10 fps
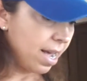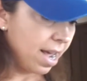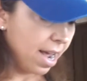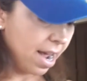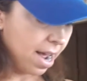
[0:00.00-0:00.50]

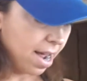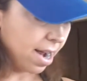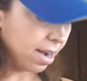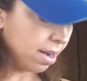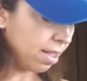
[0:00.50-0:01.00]

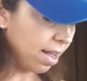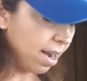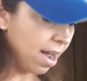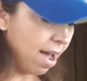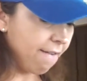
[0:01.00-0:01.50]
And then I
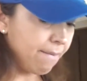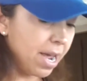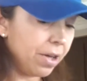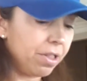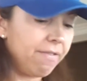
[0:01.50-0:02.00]
have my
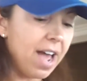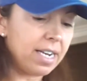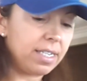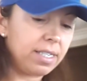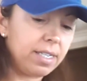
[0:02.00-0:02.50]
healthy
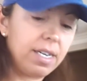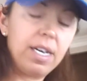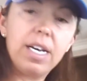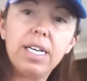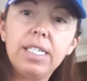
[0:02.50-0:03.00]
fats.
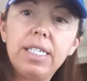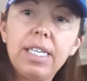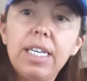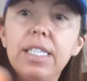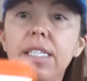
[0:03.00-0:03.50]
Seeds,